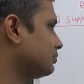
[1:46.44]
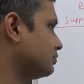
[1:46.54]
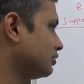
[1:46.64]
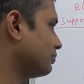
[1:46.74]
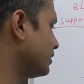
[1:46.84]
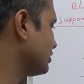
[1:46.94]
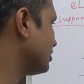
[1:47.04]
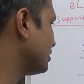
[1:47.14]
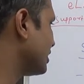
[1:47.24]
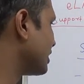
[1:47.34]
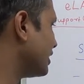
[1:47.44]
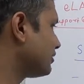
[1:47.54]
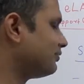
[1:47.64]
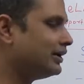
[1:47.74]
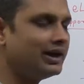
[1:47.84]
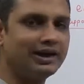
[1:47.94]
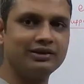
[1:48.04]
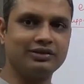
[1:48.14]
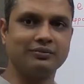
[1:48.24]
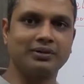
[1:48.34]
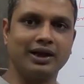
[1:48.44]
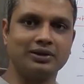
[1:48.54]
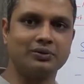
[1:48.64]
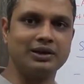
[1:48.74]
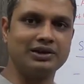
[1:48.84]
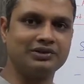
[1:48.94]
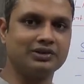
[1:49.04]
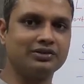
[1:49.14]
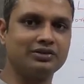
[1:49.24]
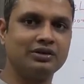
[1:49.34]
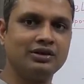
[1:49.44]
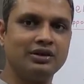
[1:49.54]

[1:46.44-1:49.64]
so based on the gut feeling, some calculations,